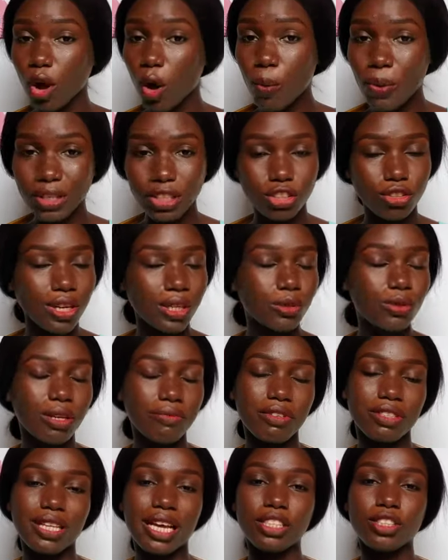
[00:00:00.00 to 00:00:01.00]
Always try to
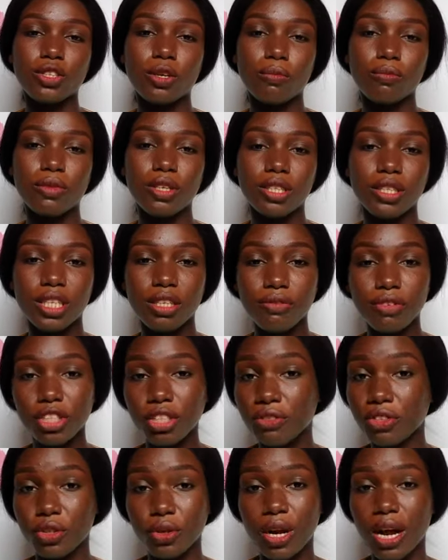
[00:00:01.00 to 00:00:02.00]
advertise something. Even
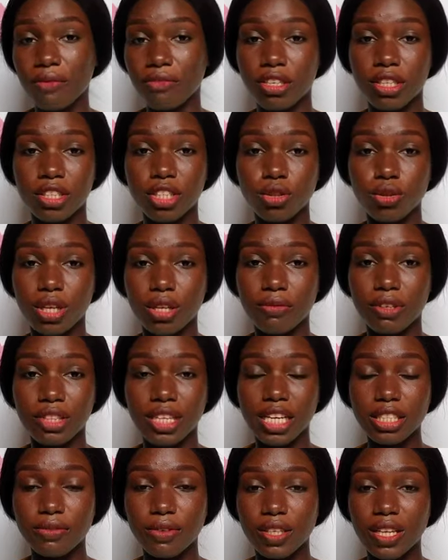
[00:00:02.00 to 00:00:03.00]
if you don't have anything to
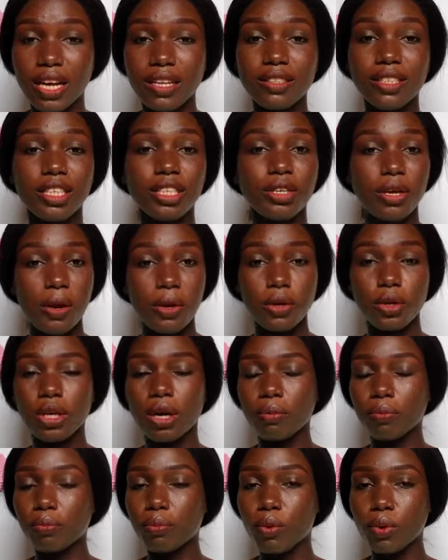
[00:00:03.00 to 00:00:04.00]
advertise for that day, you
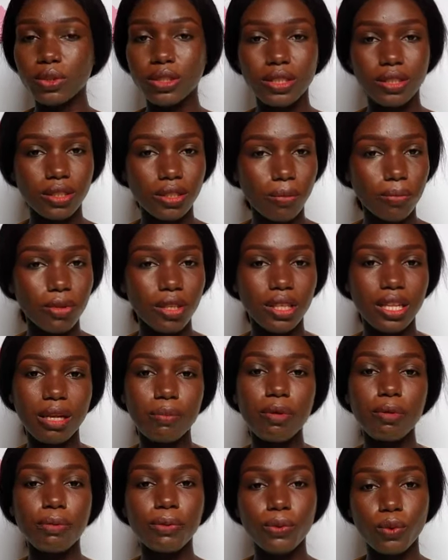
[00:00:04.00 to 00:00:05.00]
can post something,
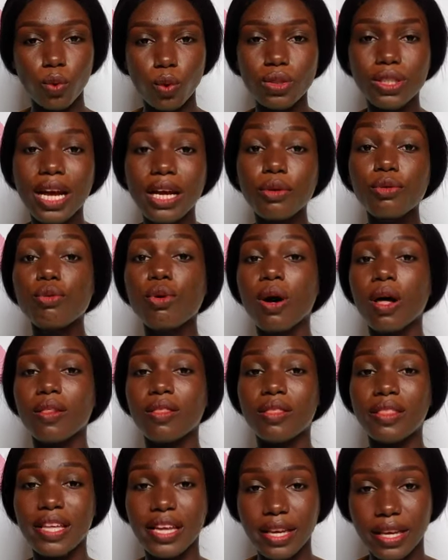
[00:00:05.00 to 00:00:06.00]
let people know that you are
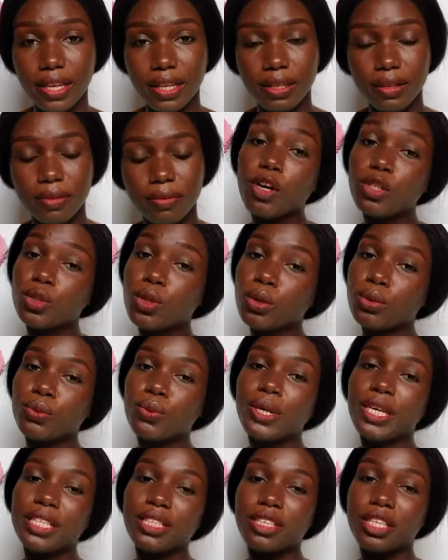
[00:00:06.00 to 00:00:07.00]
there. I also
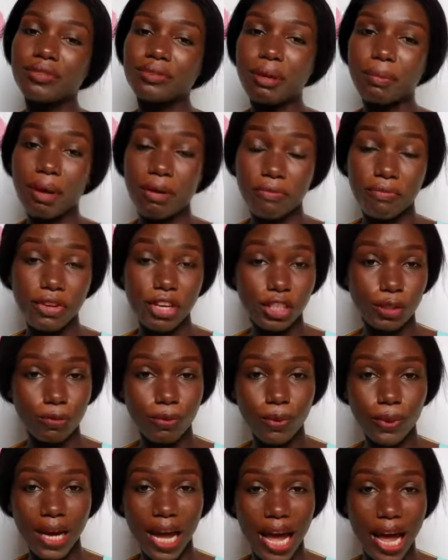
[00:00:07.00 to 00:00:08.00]
do Instagram and
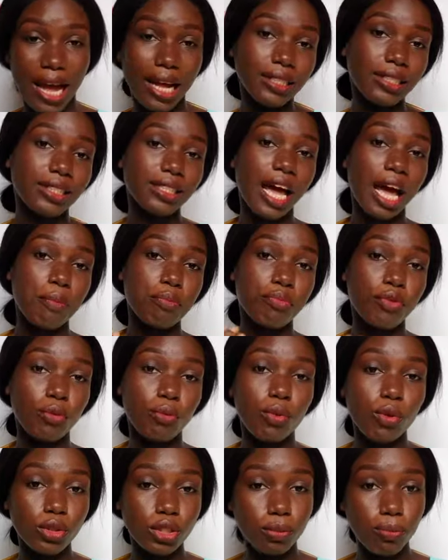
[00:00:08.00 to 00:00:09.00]
Facebook ads. I
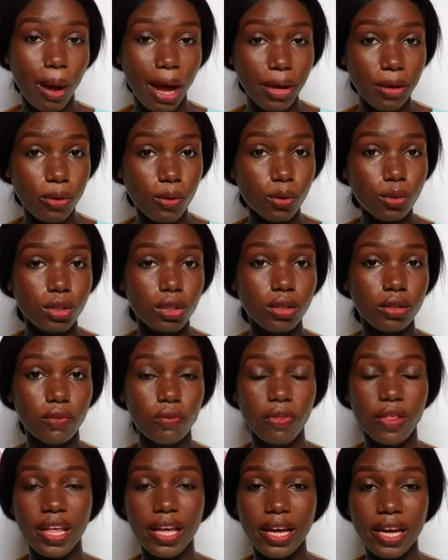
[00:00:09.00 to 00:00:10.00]
promote my goods
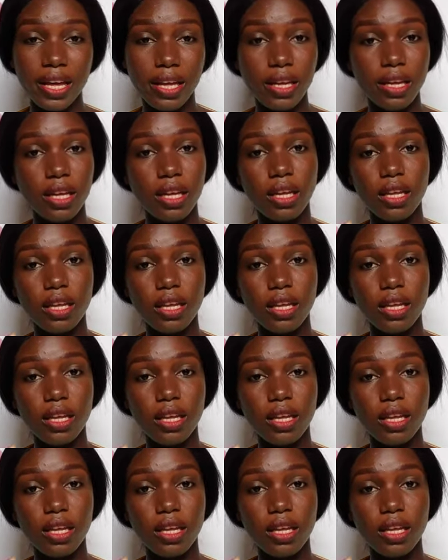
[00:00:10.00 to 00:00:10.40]
there.